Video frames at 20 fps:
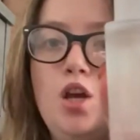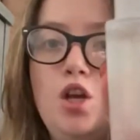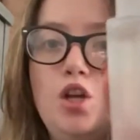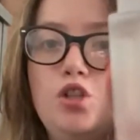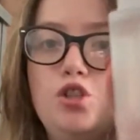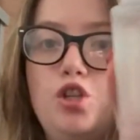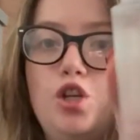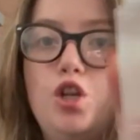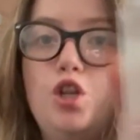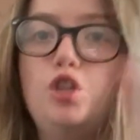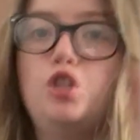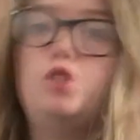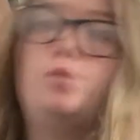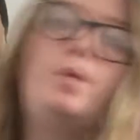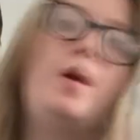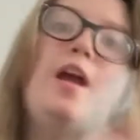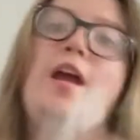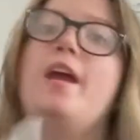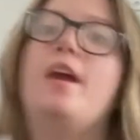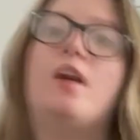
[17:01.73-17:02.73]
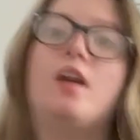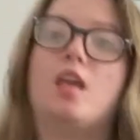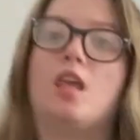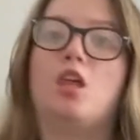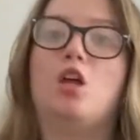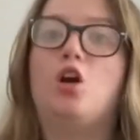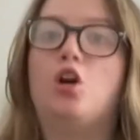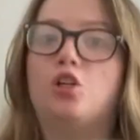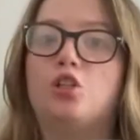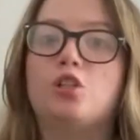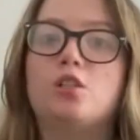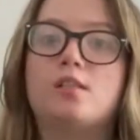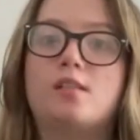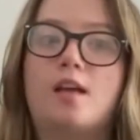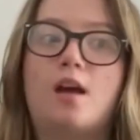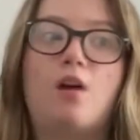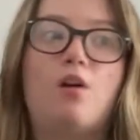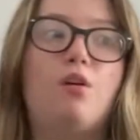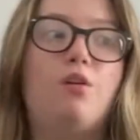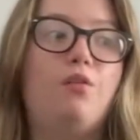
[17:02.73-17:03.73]
So you spray it either on
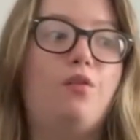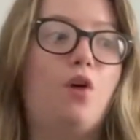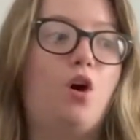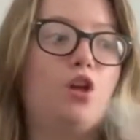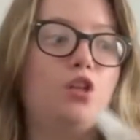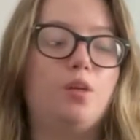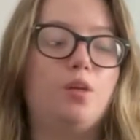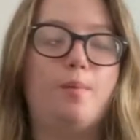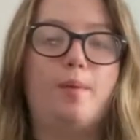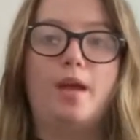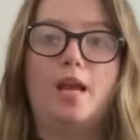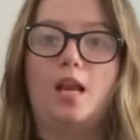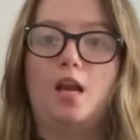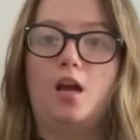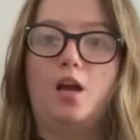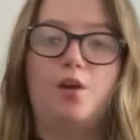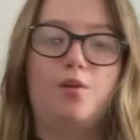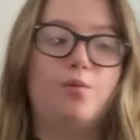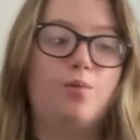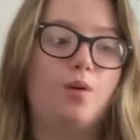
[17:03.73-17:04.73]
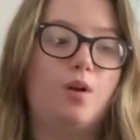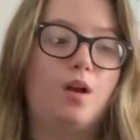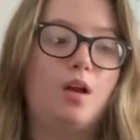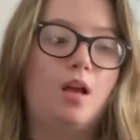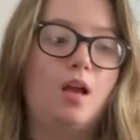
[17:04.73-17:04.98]
yourself or pillow.